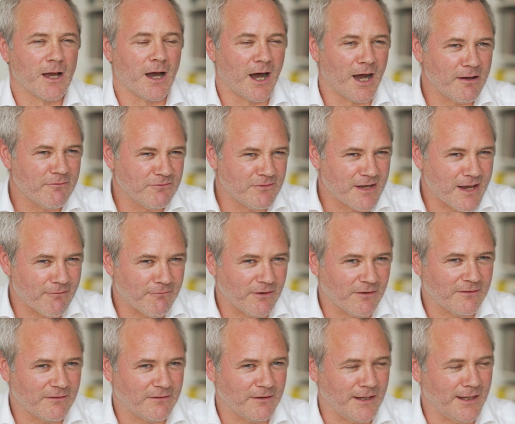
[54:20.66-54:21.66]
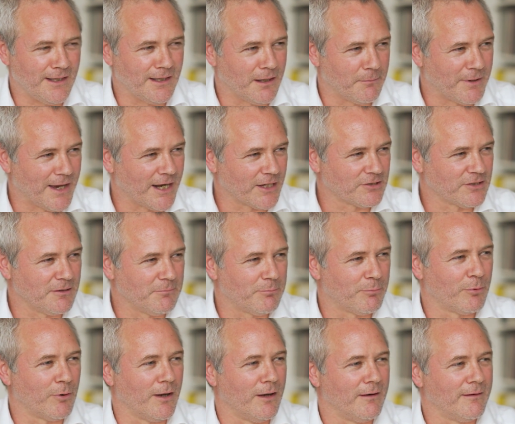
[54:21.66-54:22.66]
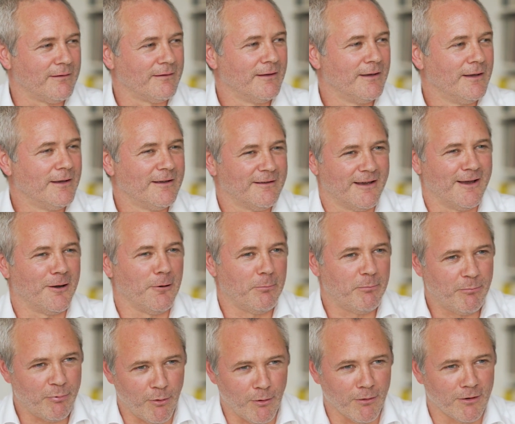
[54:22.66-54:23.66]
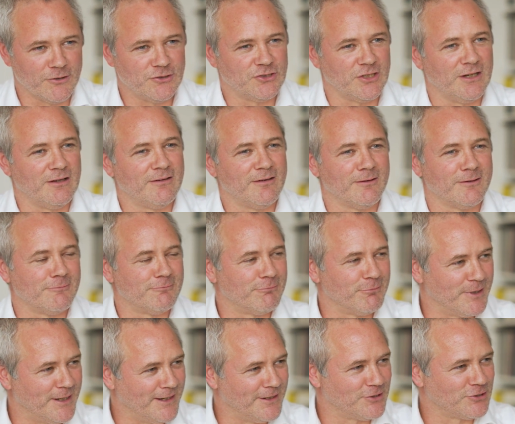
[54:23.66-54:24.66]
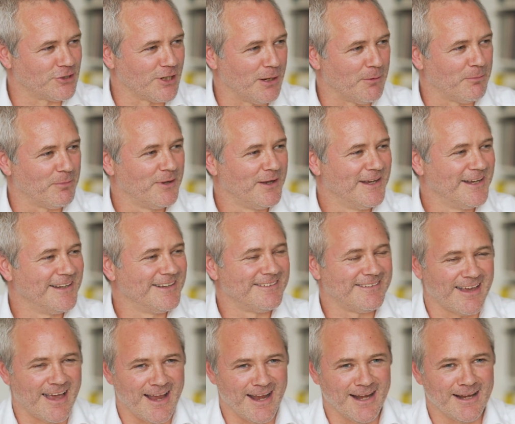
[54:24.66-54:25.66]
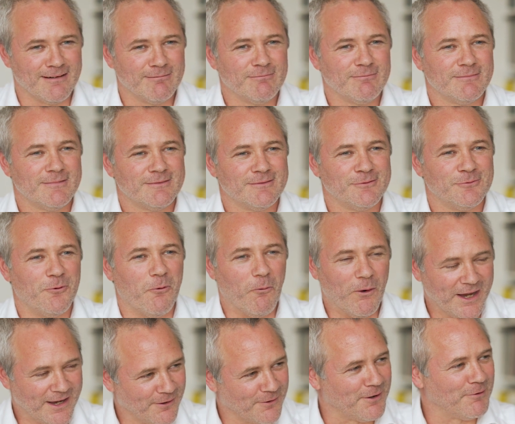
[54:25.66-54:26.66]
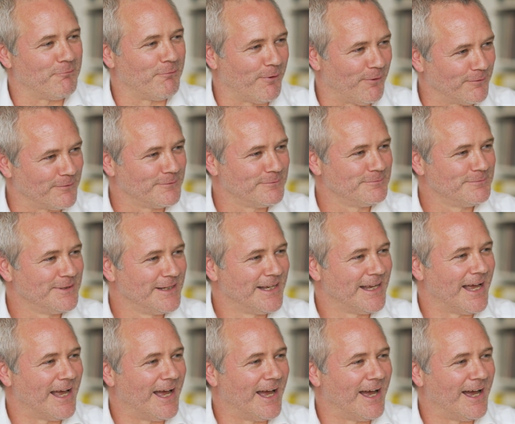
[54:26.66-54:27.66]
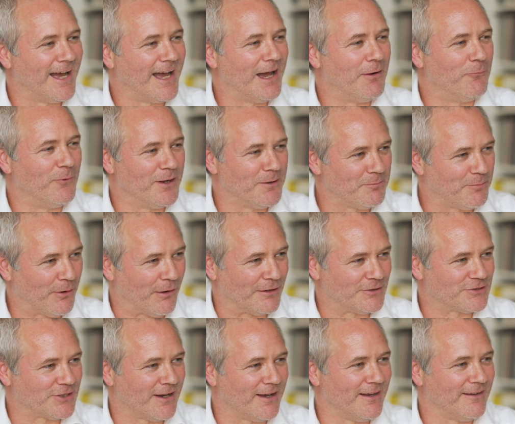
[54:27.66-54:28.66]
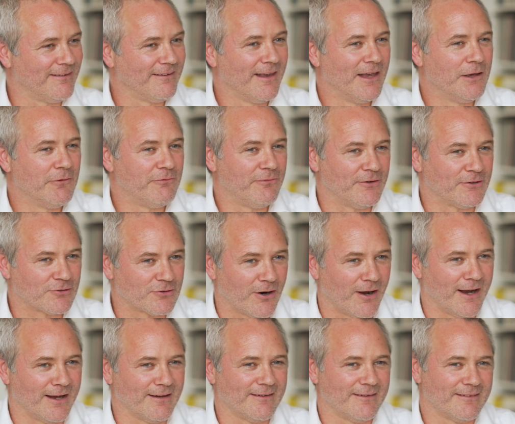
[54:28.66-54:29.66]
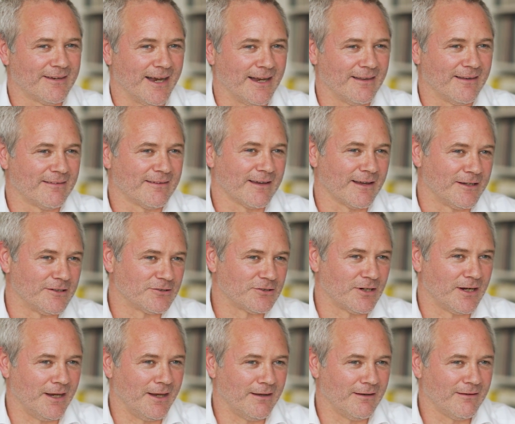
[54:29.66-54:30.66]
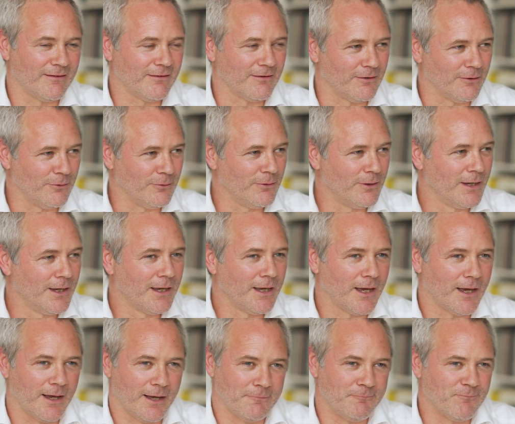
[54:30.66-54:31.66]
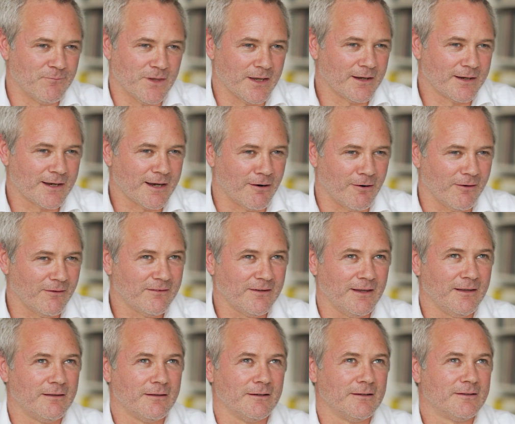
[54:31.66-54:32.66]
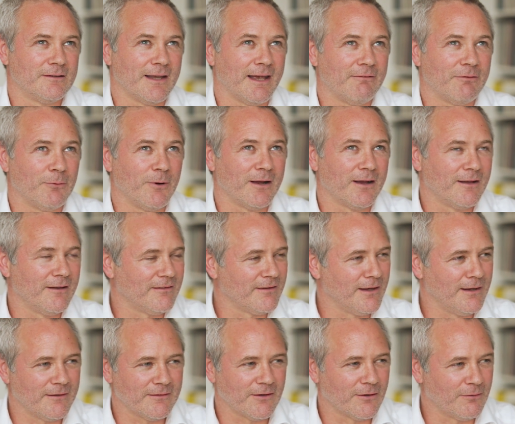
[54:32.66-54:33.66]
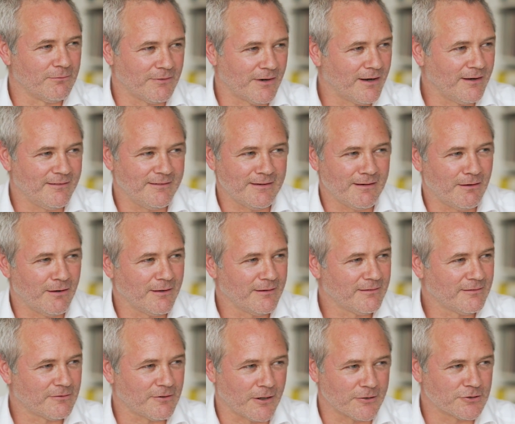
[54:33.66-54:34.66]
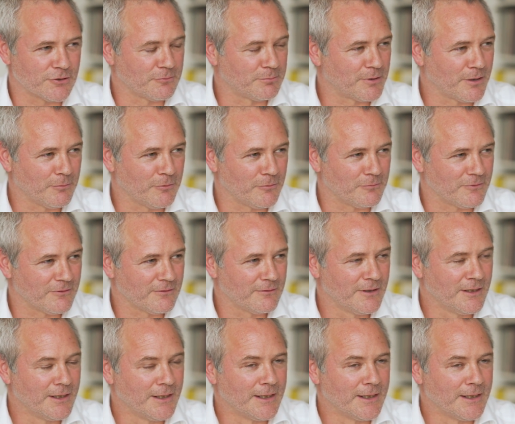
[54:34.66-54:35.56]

I've never seen them actually print an apology to the readership saying, we got it wrong. And we apologise for trying to take this country into a currency that everyone can see has got very serious structural problems.